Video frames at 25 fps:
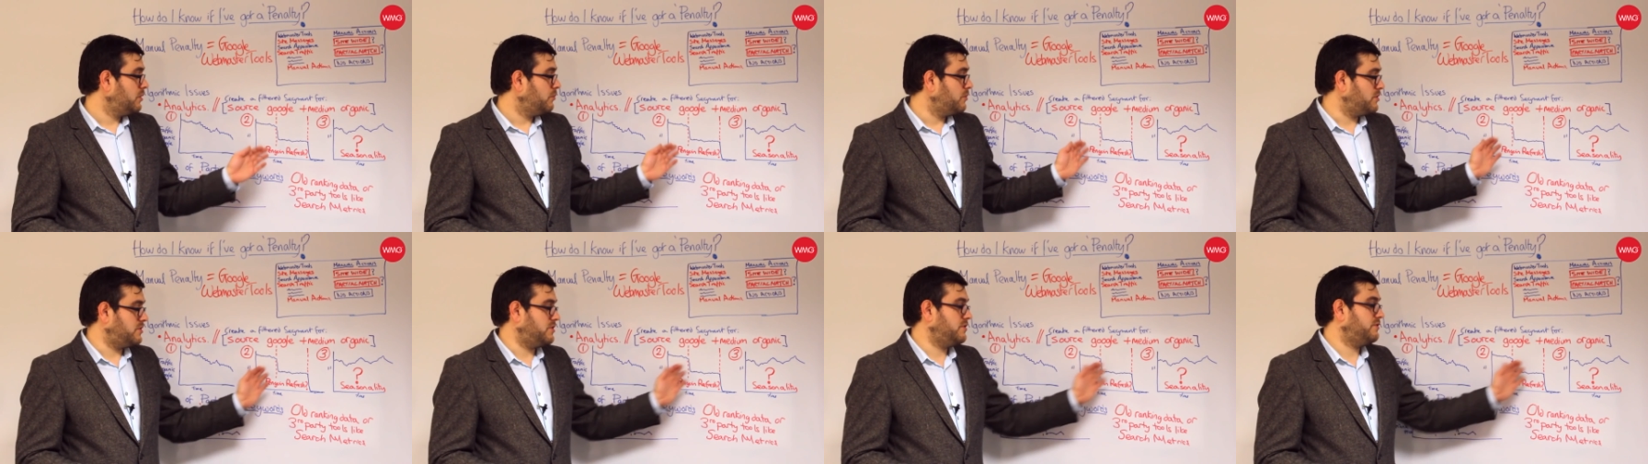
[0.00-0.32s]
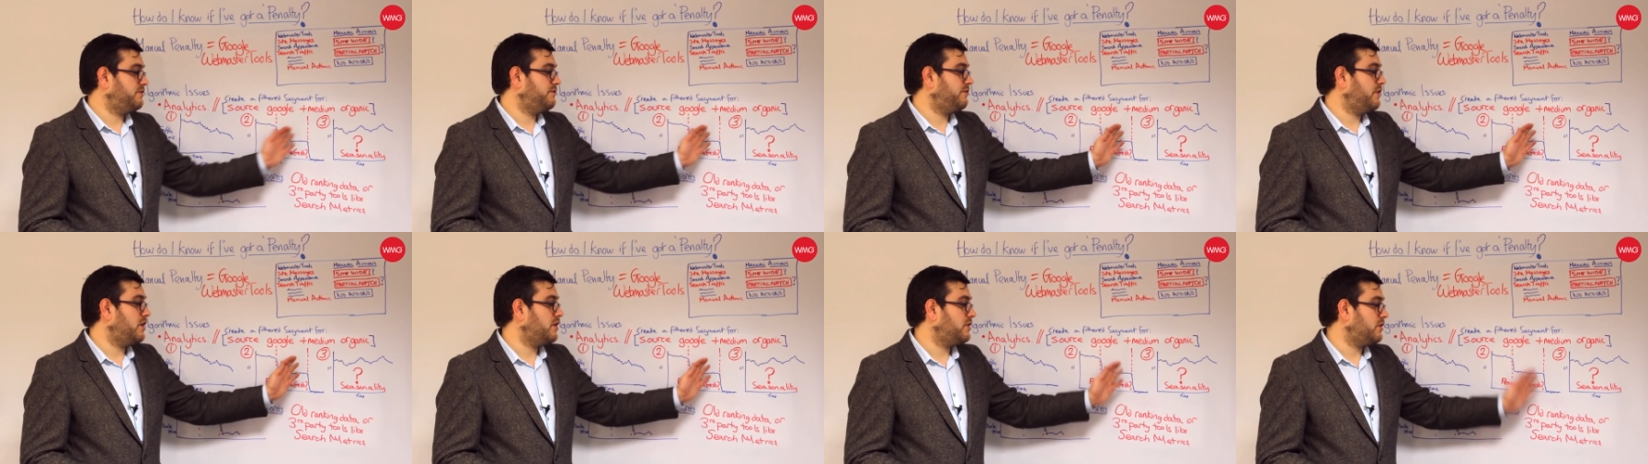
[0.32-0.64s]
which
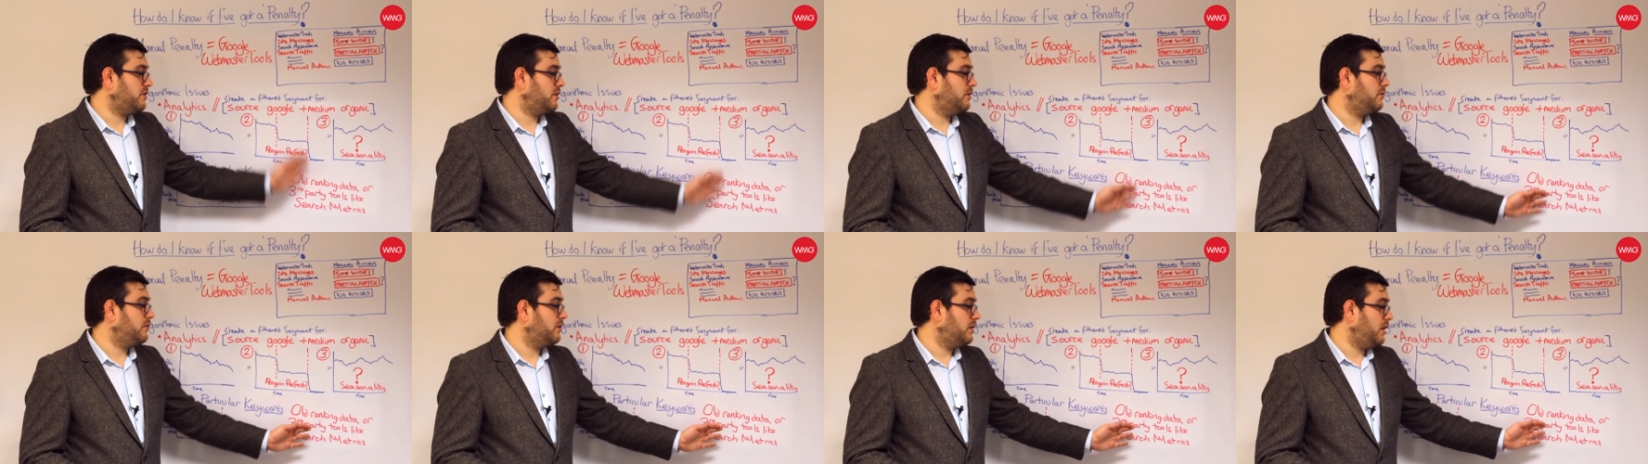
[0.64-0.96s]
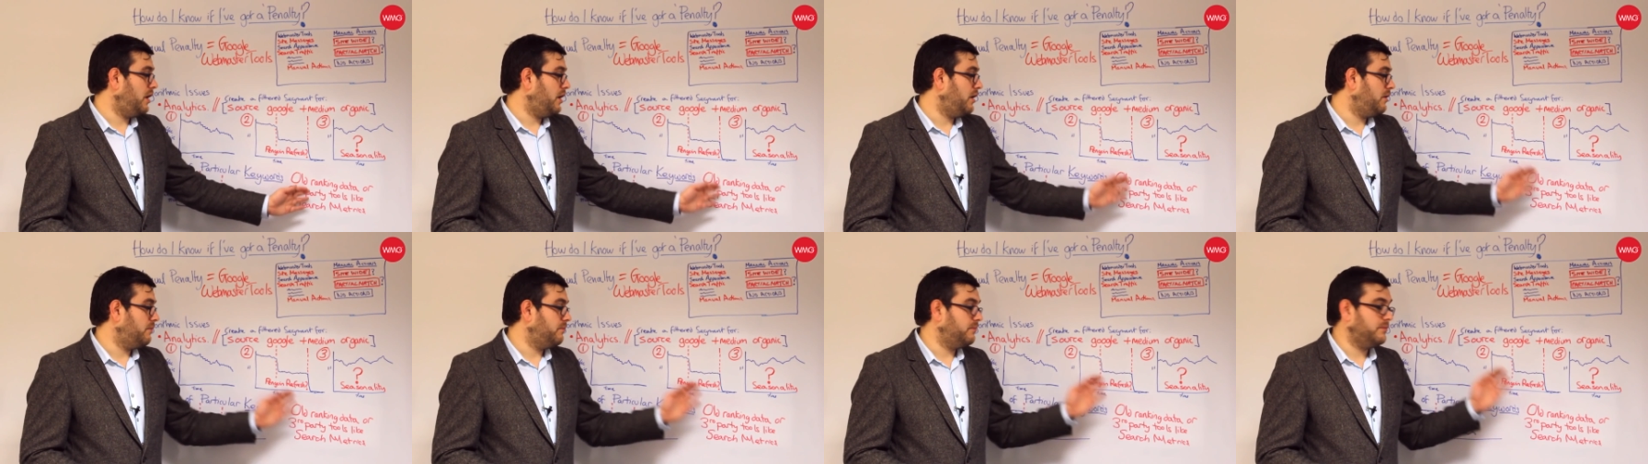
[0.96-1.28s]
has further
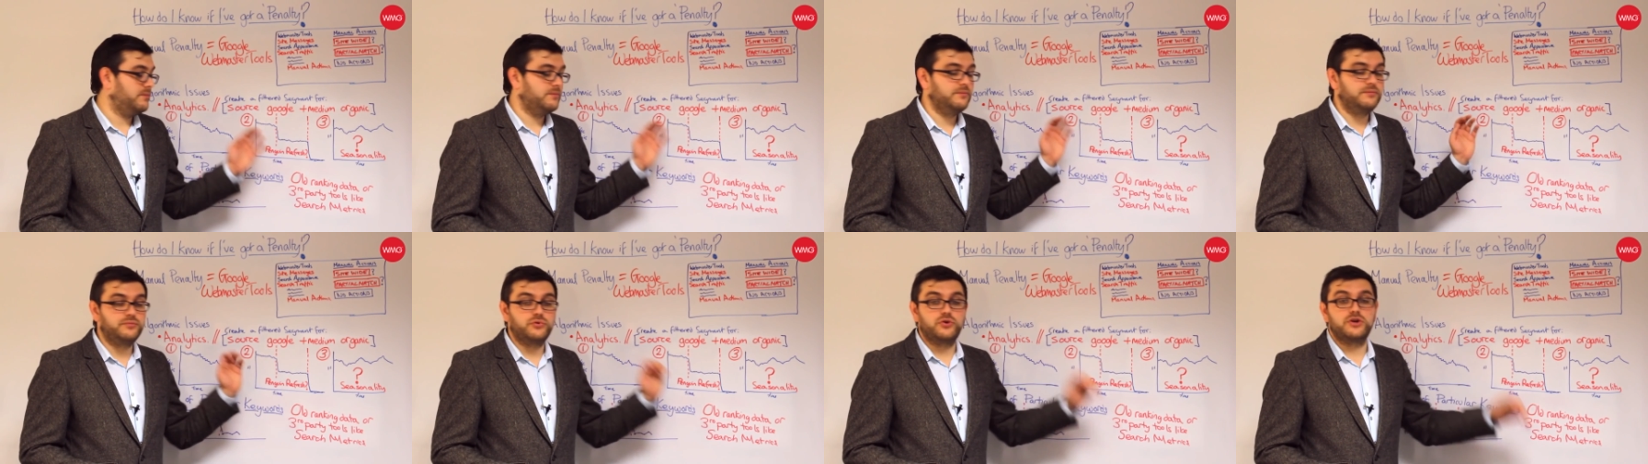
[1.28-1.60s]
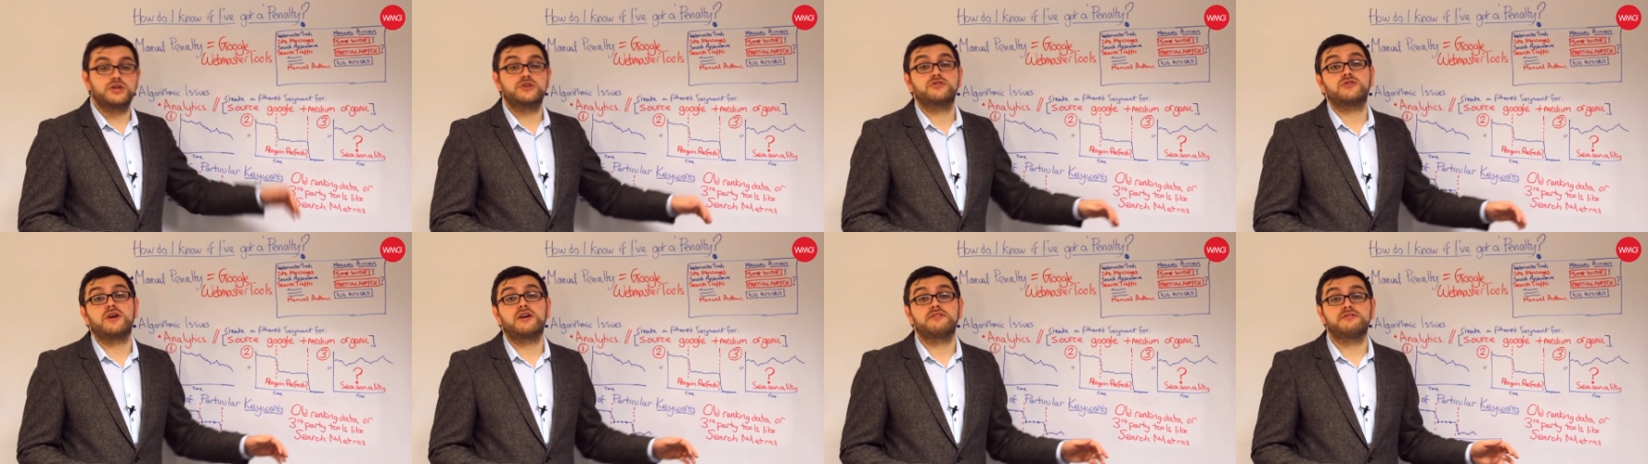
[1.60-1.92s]

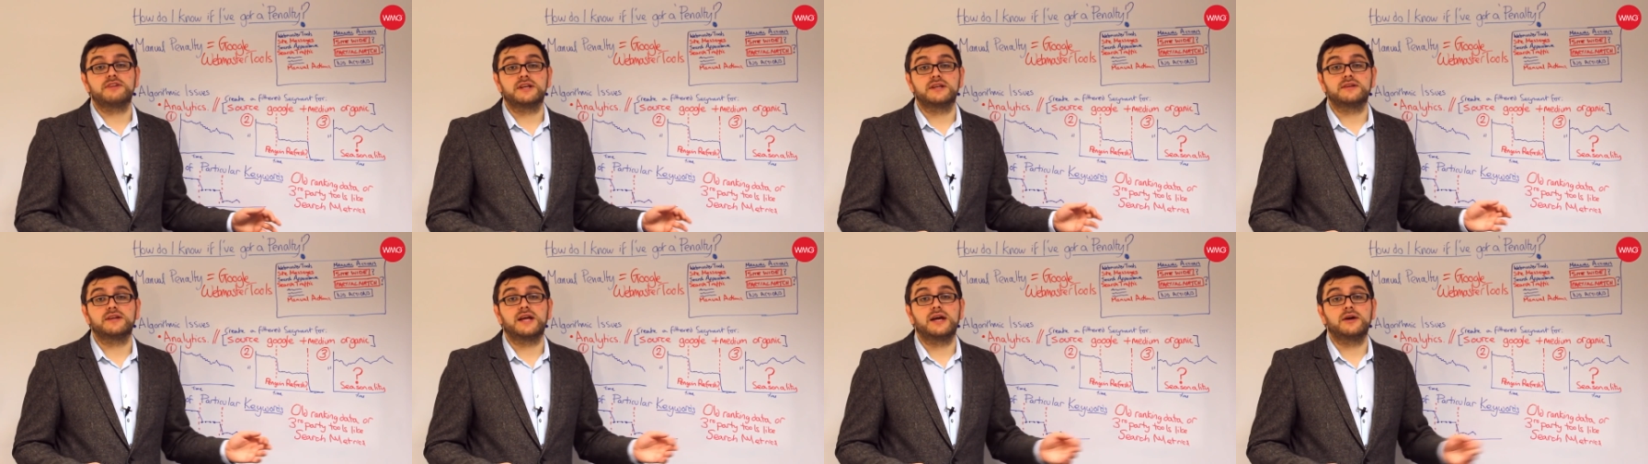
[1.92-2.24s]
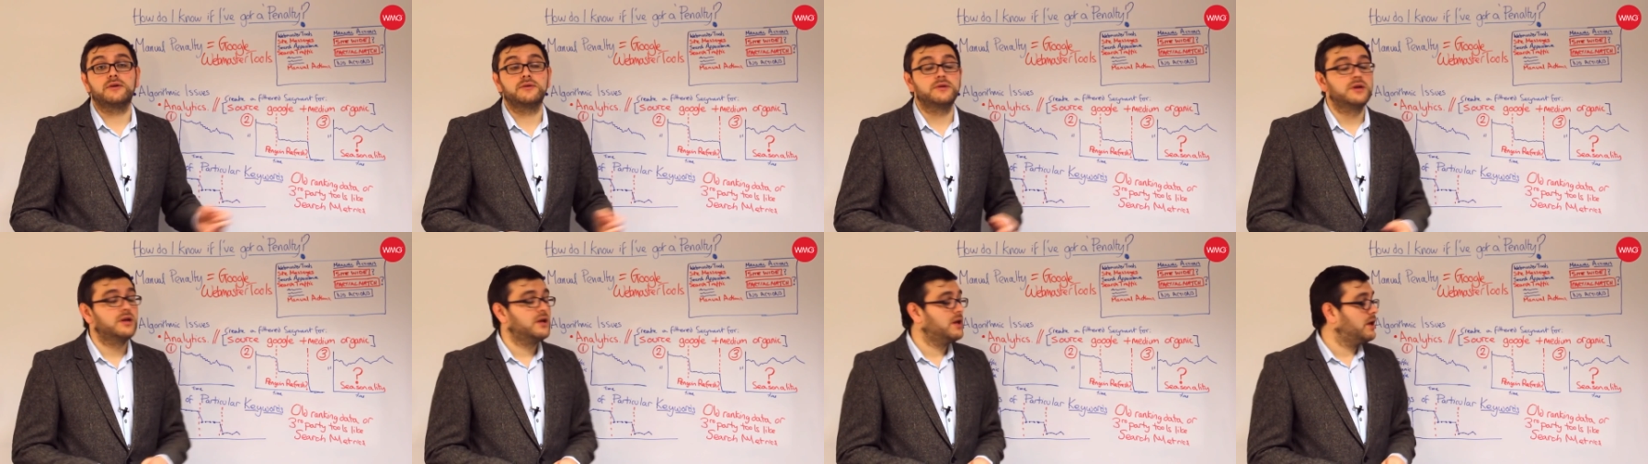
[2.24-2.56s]
brought your traffic
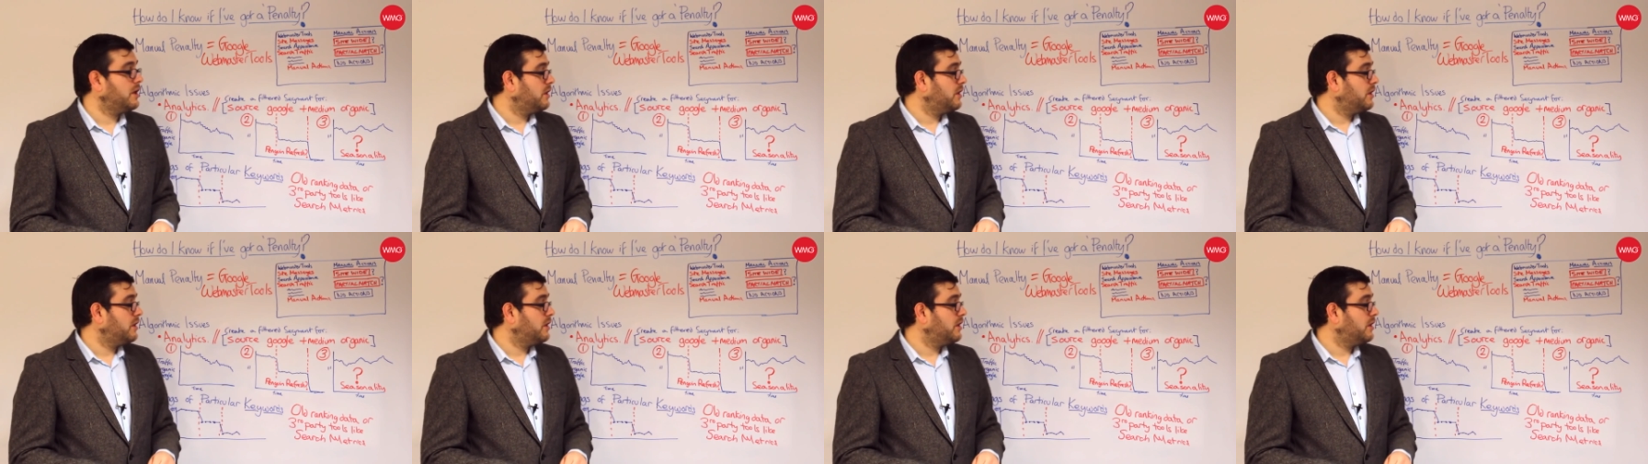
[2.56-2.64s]
down.